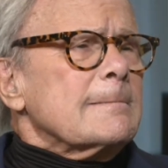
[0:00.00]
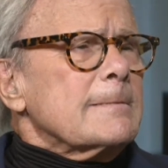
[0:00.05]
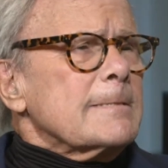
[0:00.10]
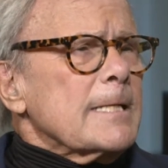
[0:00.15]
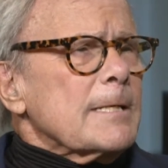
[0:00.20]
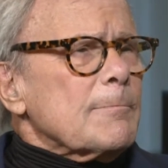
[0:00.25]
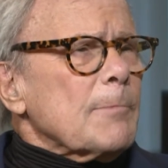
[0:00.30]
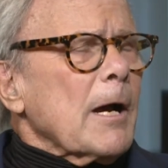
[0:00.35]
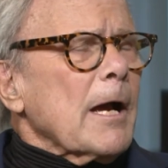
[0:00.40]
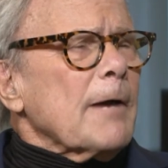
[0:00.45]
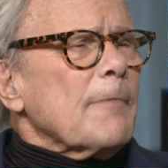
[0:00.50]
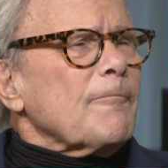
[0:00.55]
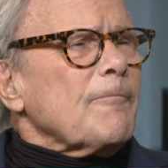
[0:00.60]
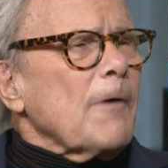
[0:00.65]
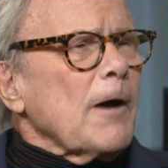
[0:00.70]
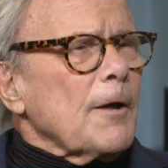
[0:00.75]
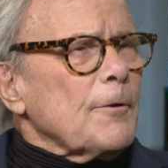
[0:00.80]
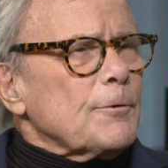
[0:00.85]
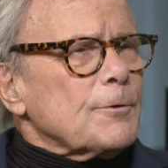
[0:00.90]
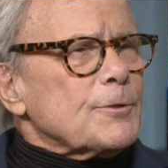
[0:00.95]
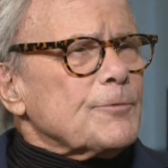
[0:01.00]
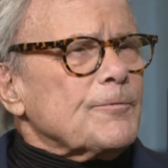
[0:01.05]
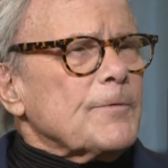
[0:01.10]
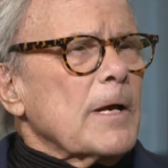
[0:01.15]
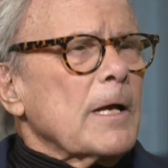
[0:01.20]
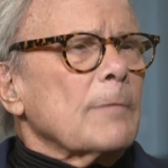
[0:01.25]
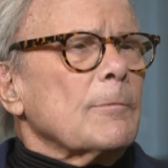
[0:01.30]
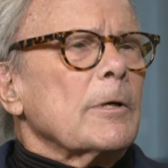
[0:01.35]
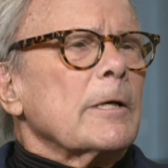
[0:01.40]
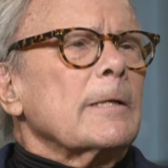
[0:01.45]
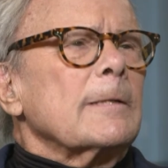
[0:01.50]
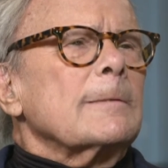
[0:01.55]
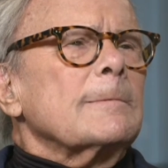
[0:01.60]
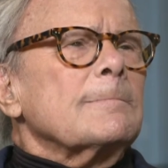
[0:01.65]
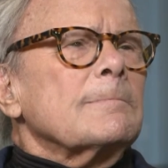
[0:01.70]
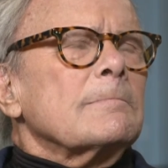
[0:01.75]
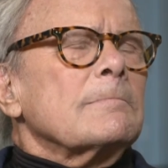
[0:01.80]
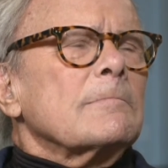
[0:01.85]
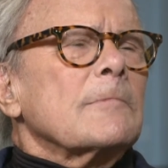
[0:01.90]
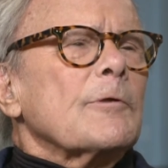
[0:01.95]
In my father's family,
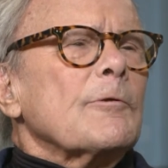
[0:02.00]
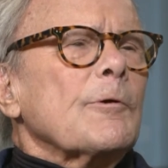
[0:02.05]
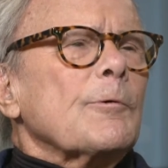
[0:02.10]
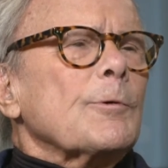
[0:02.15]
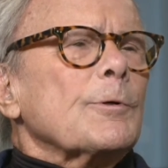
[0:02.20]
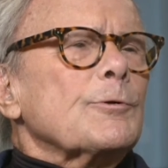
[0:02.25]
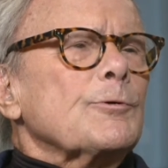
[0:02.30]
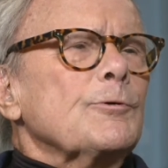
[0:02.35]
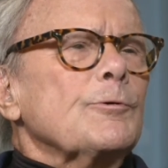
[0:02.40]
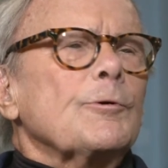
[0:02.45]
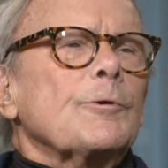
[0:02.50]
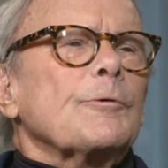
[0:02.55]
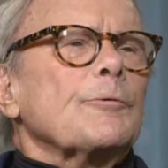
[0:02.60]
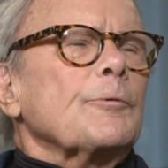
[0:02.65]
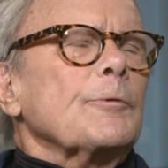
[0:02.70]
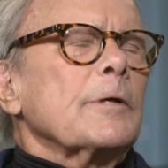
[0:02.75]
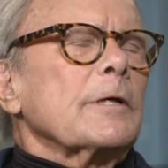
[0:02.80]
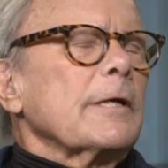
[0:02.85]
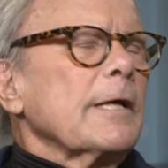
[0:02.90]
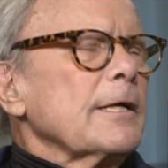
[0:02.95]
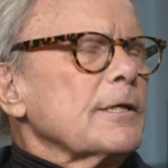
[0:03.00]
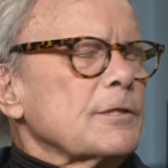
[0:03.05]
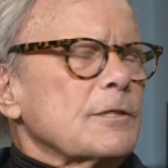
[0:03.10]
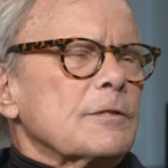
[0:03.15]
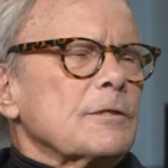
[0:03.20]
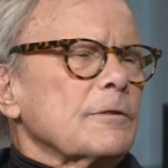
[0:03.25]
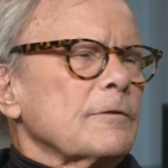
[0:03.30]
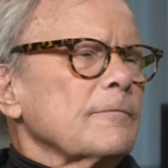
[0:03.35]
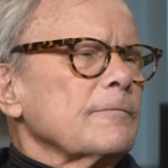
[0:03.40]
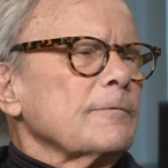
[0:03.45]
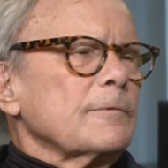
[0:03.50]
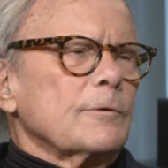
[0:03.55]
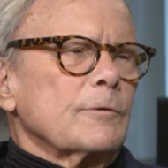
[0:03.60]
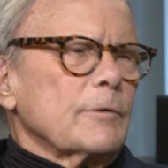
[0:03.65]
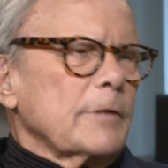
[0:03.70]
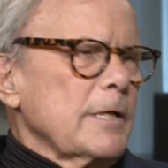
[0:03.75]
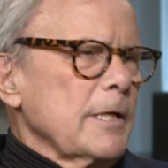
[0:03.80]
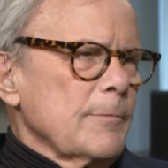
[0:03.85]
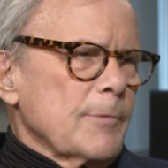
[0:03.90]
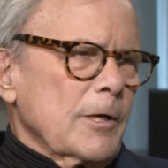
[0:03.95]
there were 2 or 3 cases of
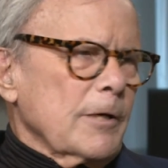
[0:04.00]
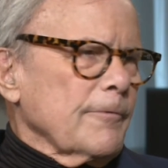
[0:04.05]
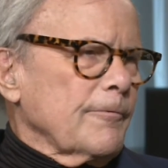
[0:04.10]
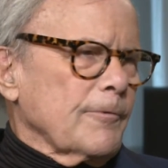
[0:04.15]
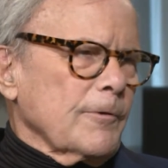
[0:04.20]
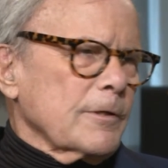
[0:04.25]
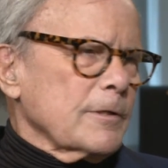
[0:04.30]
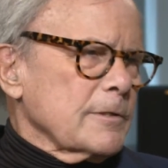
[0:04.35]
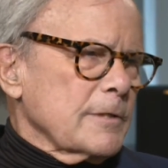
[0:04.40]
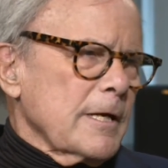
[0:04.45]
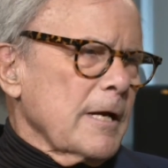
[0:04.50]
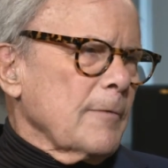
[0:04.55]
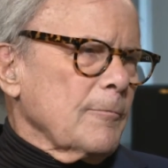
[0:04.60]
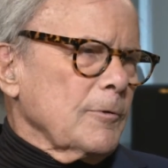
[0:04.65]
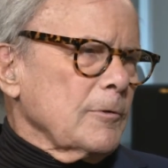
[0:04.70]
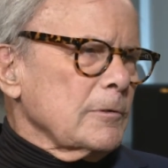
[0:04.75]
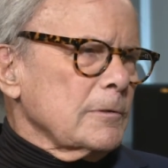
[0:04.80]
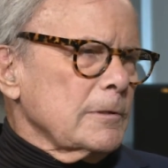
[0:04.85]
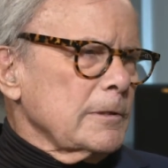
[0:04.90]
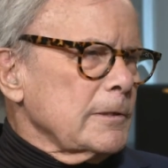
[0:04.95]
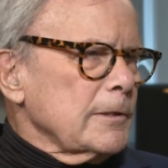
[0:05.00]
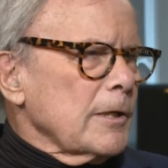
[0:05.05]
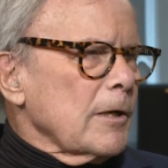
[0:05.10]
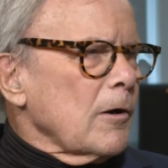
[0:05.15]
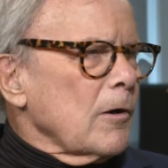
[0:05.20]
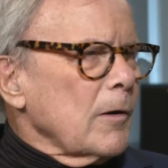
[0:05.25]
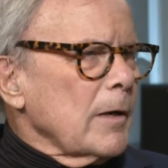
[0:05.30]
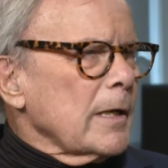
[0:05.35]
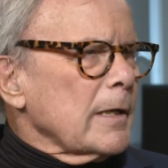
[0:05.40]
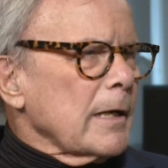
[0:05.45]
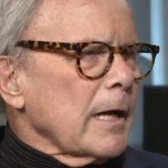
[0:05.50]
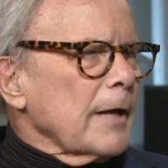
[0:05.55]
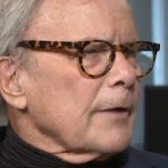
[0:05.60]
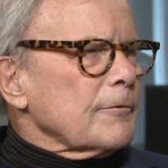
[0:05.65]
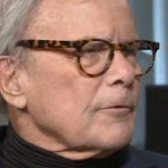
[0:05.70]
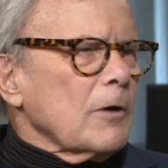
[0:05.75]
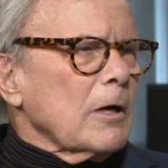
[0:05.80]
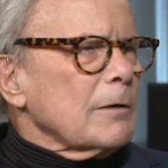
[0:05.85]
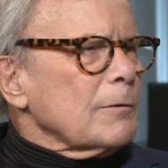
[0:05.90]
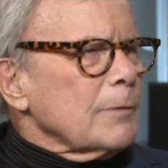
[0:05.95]
leukemia, for example, you know, and I
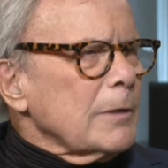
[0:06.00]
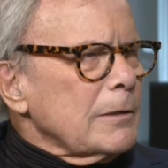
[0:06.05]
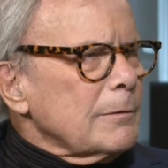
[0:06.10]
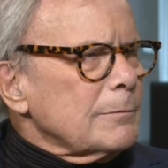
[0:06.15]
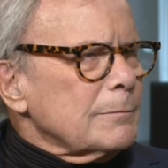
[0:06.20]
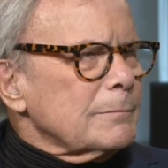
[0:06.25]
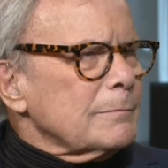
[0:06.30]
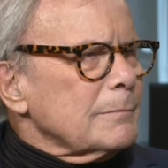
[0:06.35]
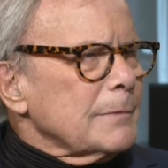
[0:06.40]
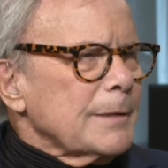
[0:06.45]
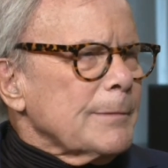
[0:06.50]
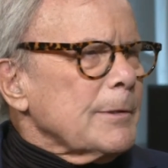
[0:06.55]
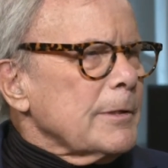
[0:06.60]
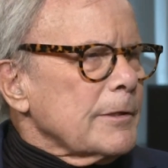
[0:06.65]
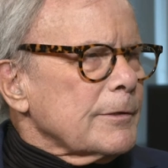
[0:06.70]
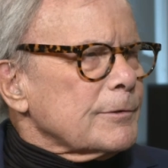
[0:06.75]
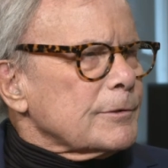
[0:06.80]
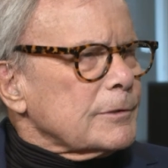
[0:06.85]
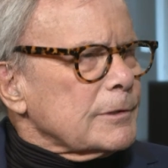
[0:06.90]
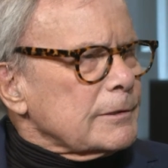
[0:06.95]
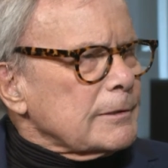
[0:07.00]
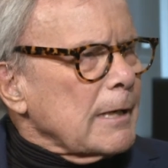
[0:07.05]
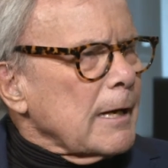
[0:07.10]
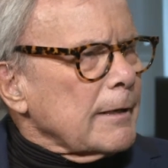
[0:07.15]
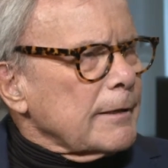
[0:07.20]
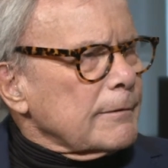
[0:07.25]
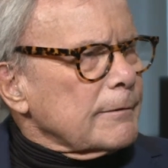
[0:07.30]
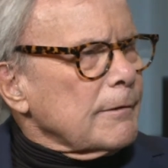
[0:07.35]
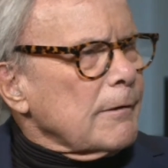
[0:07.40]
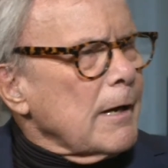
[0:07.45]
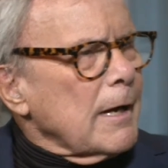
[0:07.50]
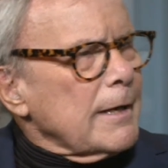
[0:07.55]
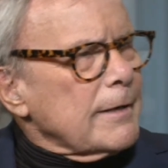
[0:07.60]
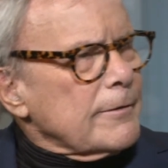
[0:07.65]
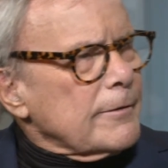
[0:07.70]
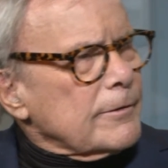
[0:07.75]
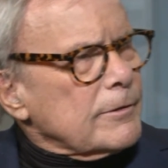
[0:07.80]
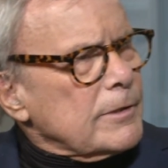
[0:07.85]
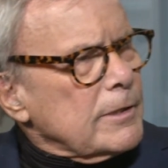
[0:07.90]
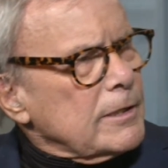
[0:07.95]
thought, well, maybe there's a dotted line
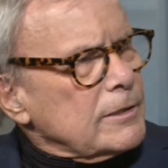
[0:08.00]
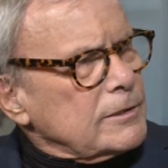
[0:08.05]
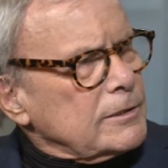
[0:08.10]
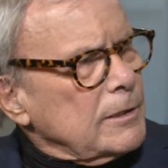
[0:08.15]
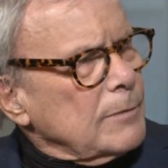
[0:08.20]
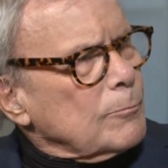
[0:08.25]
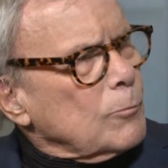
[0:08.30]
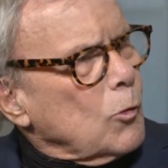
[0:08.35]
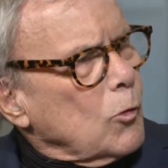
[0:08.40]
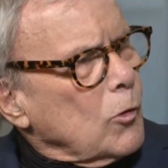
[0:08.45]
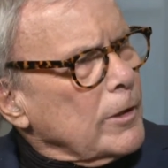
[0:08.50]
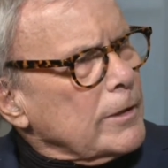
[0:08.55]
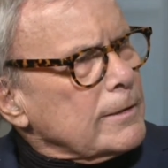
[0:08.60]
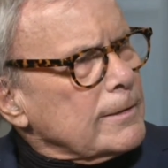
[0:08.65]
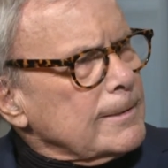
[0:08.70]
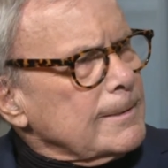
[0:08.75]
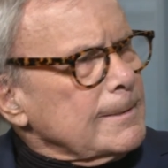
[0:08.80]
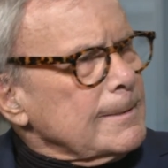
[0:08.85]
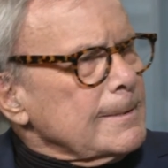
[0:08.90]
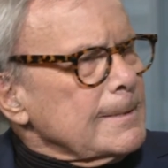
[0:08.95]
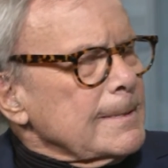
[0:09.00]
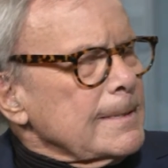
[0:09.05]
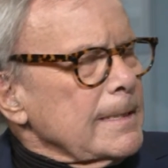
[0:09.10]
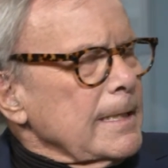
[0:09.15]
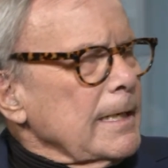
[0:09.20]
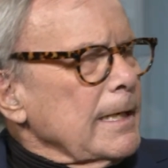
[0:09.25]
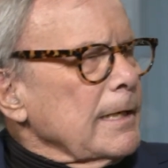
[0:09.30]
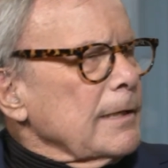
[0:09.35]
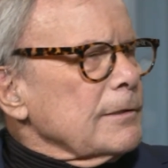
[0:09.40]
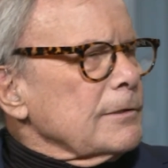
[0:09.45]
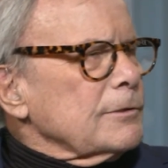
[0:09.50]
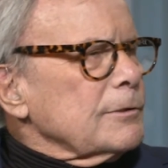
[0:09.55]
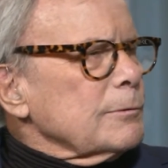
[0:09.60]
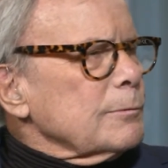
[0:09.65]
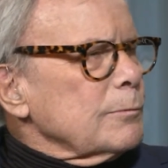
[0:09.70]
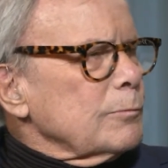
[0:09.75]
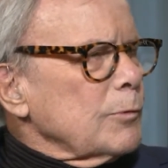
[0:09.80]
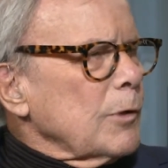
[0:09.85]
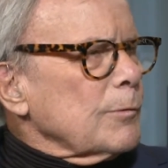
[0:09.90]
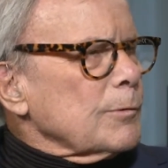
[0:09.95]
there at some point. To
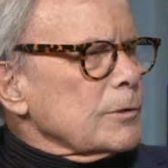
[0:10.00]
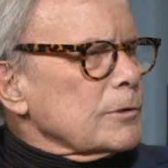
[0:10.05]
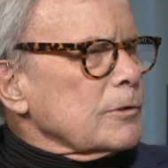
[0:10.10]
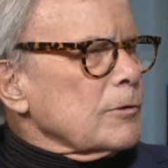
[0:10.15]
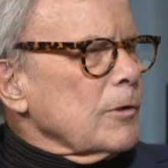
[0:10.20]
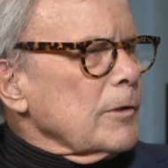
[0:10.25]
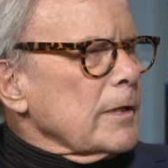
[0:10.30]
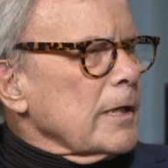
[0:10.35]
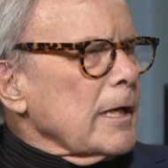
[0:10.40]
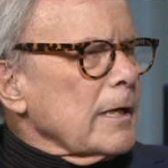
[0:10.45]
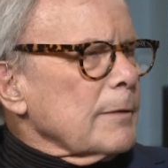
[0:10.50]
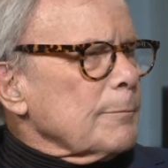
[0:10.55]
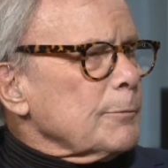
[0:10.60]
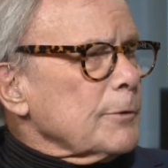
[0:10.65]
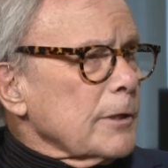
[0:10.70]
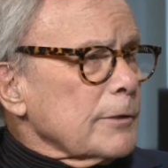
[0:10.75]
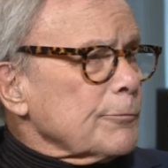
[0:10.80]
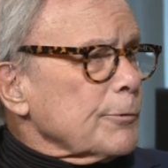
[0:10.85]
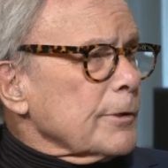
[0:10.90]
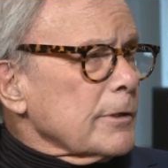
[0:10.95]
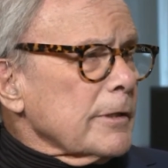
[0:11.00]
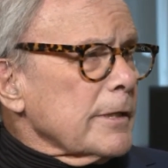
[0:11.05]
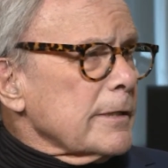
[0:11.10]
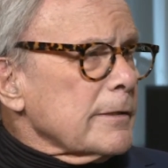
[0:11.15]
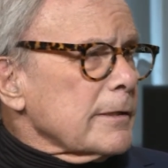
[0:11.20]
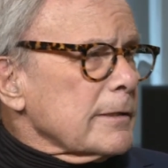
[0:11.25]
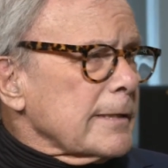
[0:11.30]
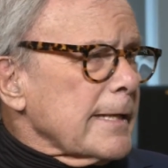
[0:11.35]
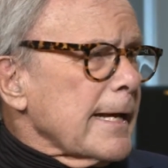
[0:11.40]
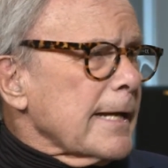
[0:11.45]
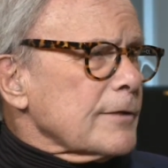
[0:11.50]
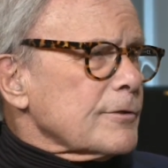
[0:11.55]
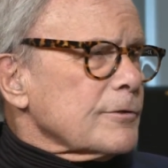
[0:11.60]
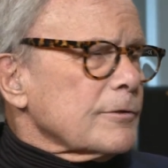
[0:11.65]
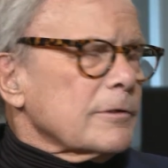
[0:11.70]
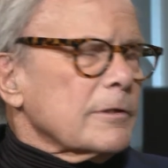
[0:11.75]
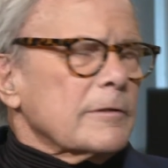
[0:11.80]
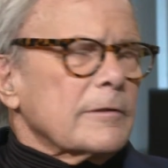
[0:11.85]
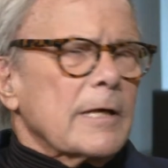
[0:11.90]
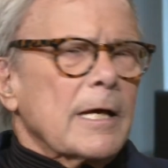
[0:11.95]
what was going on, a blood-related
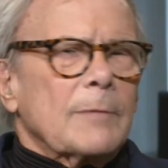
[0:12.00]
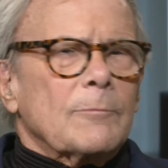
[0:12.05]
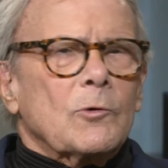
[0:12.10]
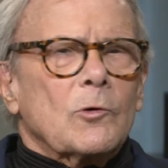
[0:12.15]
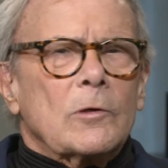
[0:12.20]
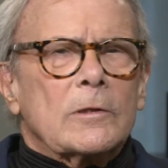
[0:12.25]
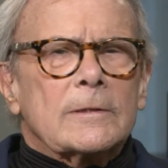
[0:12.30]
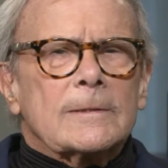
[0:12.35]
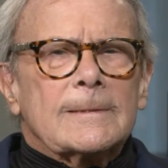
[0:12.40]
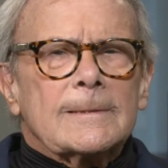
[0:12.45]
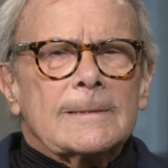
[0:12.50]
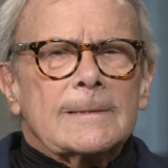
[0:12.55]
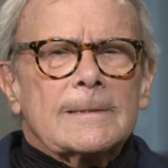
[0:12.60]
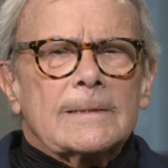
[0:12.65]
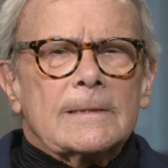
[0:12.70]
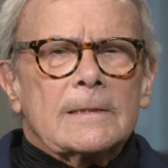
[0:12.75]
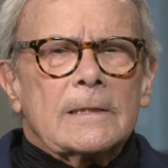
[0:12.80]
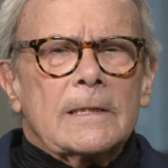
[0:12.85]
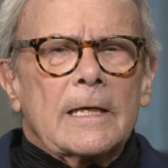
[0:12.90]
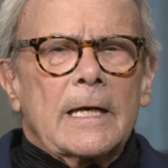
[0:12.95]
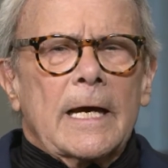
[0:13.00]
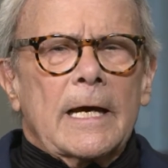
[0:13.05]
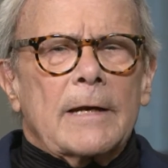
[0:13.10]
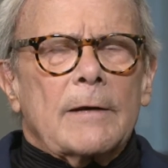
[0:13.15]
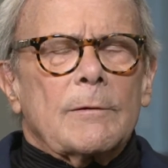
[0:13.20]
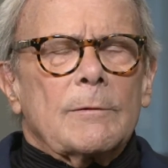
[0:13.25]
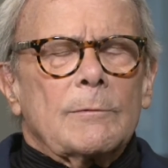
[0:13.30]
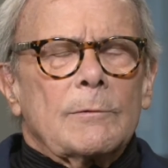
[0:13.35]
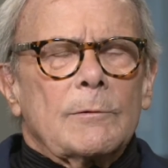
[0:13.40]
cancer at that point. And